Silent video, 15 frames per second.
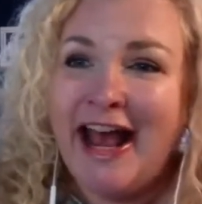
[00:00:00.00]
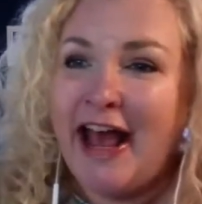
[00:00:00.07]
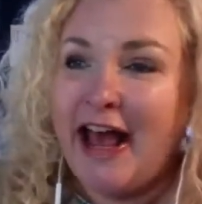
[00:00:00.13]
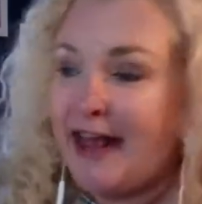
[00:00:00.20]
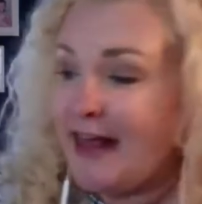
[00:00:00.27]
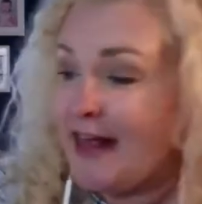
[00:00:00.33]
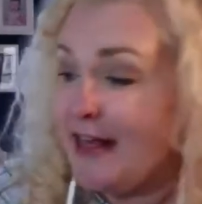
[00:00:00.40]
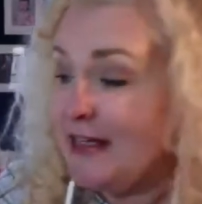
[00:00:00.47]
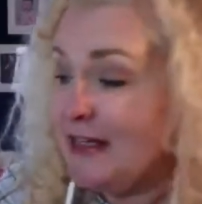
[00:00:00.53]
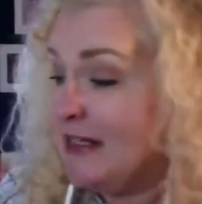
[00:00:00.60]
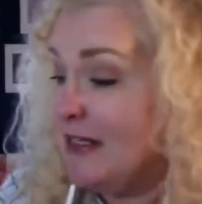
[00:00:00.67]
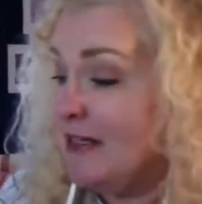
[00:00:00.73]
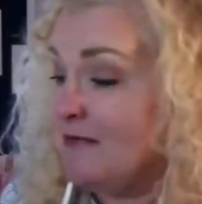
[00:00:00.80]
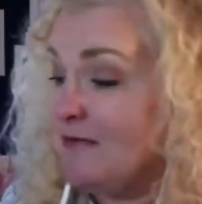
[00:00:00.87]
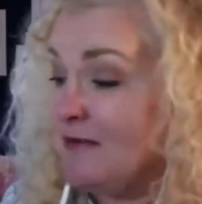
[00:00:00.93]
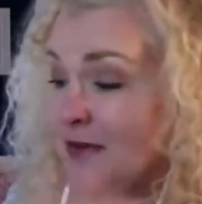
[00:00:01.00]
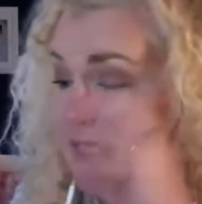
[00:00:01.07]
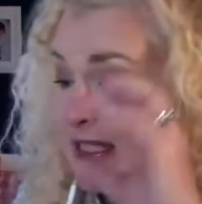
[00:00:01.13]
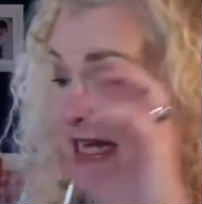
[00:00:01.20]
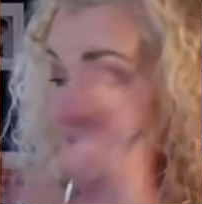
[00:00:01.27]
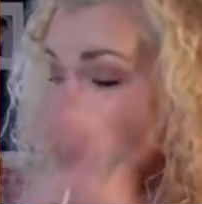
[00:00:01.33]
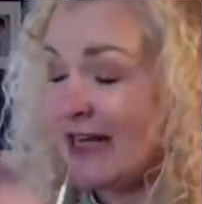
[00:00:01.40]
and
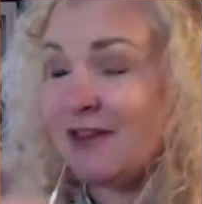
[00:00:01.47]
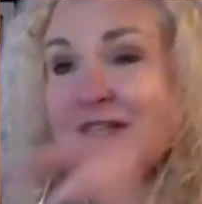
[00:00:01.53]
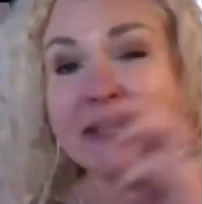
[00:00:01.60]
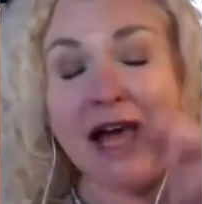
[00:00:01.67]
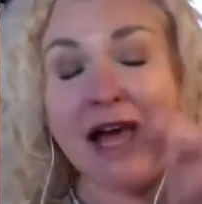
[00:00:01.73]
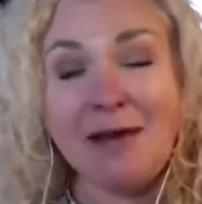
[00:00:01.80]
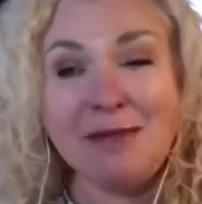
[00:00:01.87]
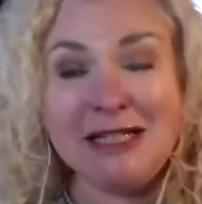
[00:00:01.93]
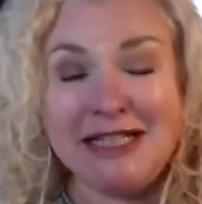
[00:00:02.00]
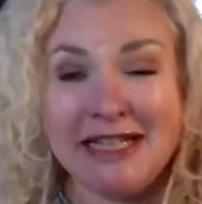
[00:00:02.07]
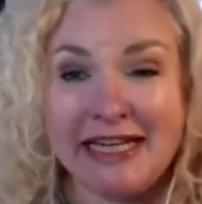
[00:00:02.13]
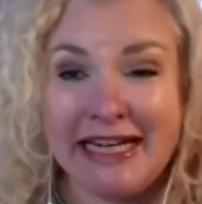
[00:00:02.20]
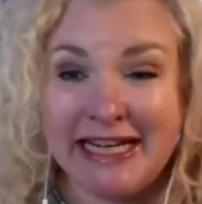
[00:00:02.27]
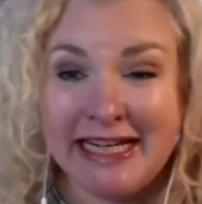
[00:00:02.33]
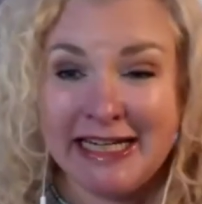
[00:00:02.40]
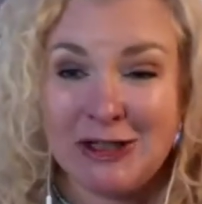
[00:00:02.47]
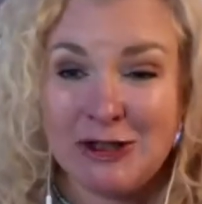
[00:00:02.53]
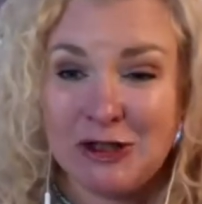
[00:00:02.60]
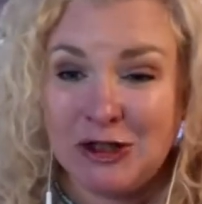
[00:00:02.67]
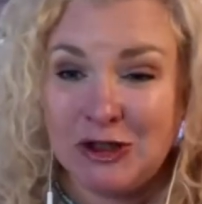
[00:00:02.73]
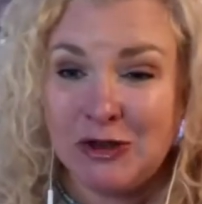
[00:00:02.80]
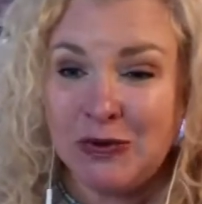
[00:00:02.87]
taking the time to dig
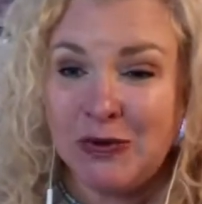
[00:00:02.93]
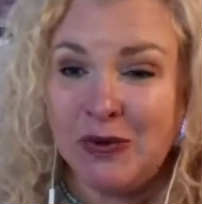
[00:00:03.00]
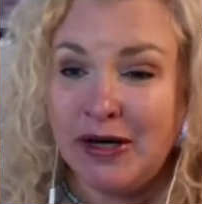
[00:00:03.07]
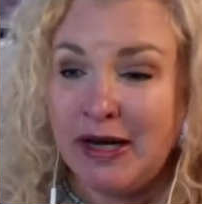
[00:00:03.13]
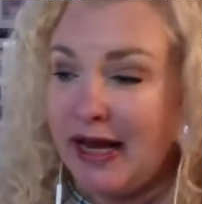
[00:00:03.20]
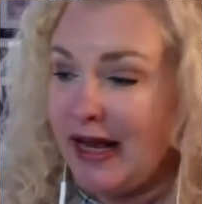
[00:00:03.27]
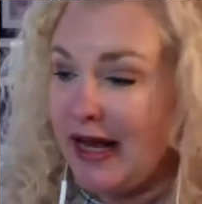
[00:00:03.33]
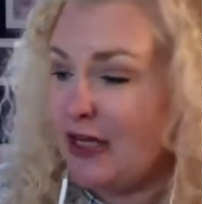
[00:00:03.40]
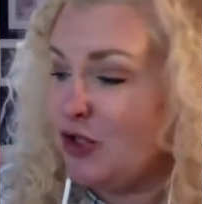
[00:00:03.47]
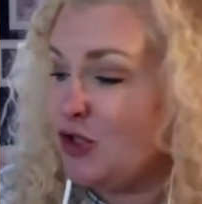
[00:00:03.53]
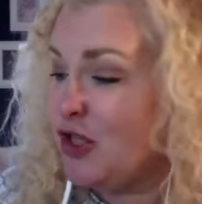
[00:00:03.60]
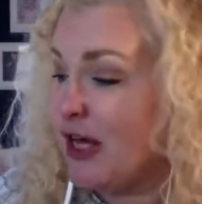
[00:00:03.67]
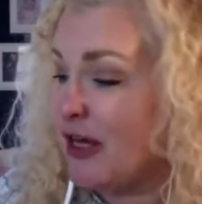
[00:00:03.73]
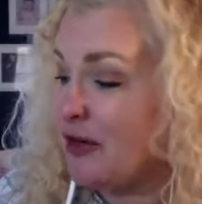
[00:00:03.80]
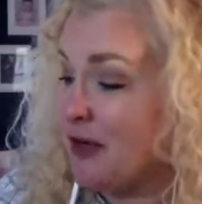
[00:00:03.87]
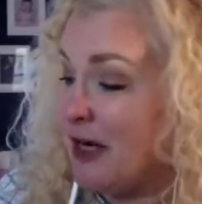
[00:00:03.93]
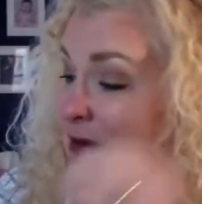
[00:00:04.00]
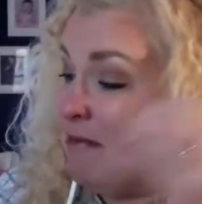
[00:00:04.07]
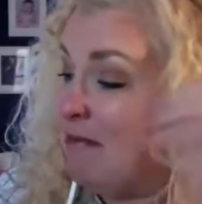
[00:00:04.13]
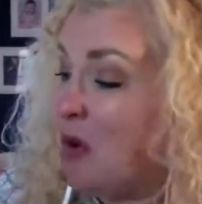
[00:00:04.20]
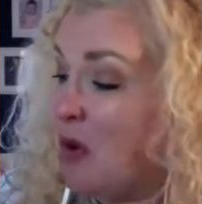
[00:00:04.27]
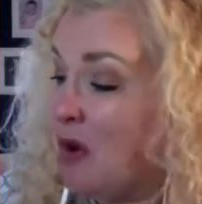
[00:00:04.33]
into and
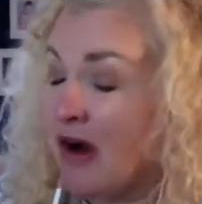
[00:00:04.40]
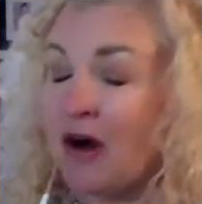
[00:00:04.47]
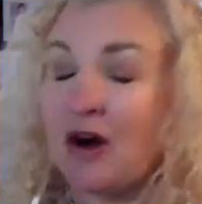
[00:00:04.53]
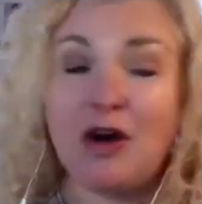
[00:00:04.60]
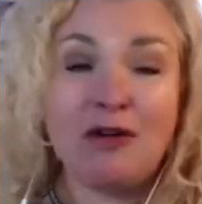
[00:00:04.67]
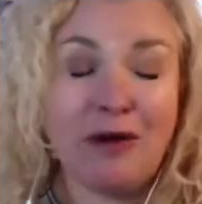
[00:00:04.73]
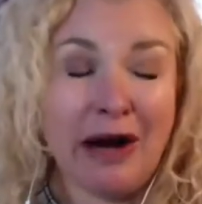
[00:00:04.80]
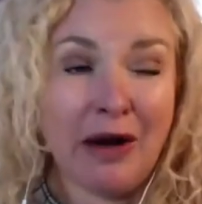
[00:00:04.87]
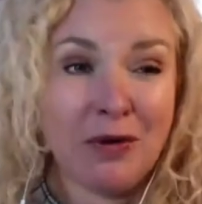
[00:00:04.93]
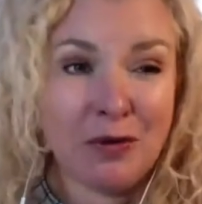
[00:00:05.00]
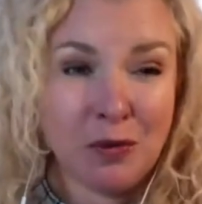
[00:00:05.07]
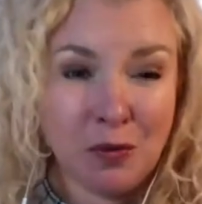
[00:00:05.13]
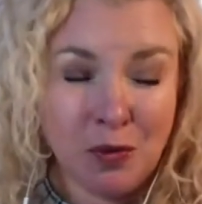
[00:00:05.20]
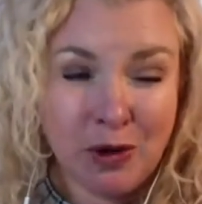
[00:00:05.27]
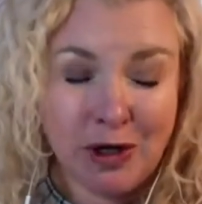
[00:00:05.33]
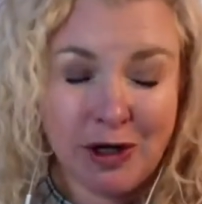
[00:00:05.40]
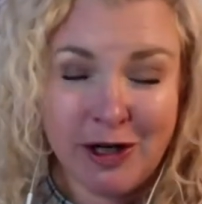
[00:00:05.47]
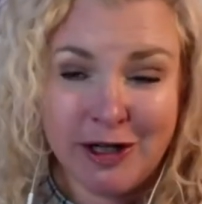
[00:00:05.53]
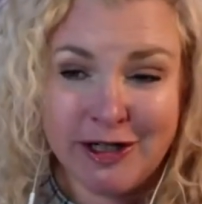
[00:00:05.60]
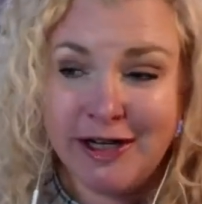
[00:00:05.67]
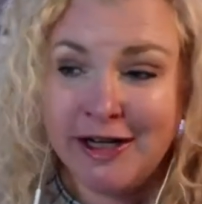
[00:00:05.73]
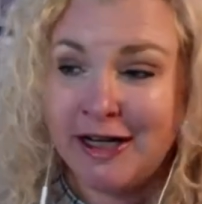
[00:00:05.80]
generate more around
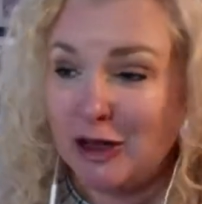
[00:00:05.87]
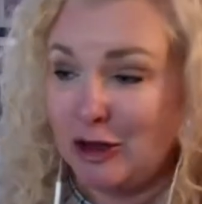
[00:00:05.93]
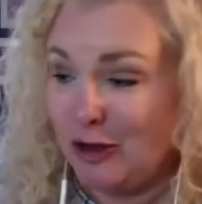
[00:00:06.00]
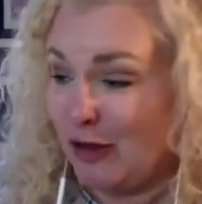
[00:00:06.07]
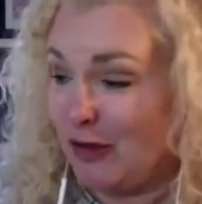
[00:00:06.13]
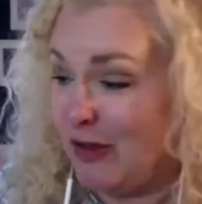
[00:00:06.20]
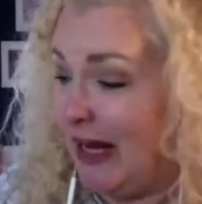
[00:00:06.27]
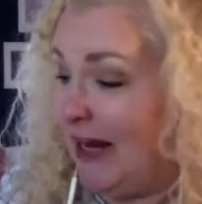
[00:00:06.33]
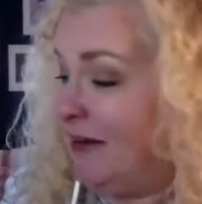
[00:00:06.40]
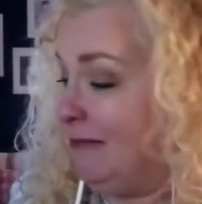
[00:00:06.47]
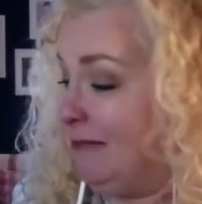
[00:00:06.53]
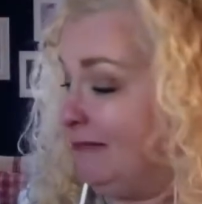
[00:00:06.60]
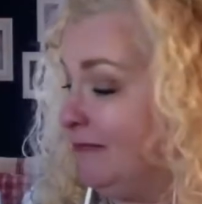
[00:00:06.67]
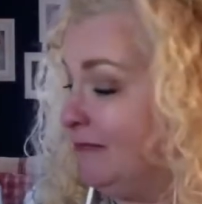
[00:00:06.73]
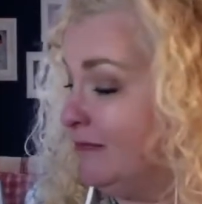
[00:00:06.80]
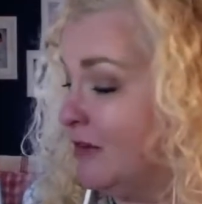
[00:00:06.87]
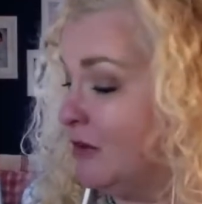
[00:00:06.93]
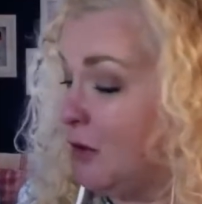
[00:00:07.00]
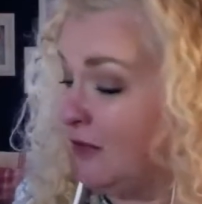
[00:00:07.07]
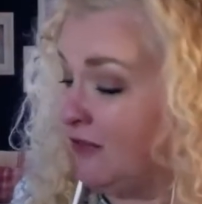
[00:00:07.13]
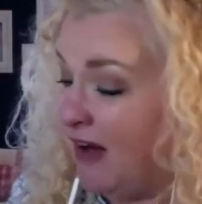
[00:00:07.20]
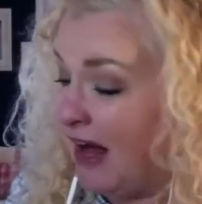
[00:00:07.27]
word learning
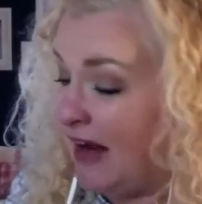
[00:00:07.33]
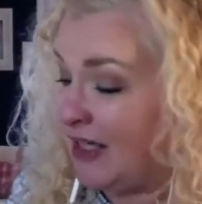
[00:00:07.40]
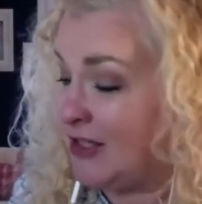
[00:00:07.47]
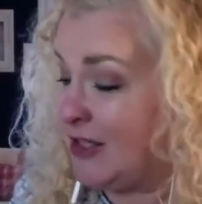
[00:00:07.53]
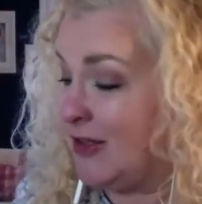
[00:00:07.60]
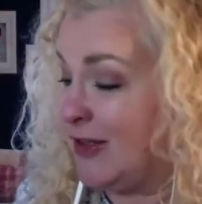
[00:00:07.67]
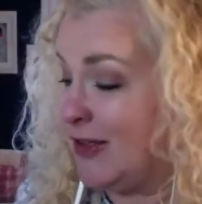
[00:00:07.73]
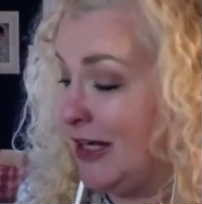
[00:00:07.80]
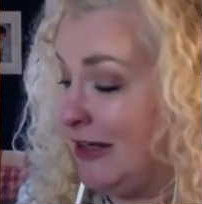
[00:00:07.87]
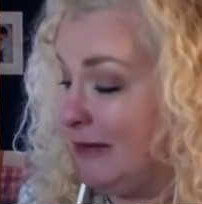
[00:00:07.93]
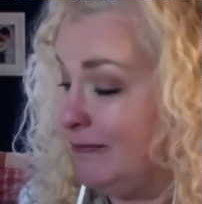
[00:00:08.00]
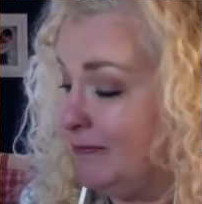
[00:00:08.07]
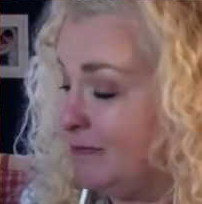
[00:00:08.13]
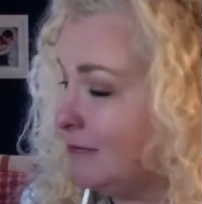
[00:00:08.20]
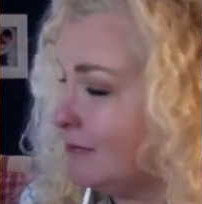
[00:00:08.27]
or phonics learning.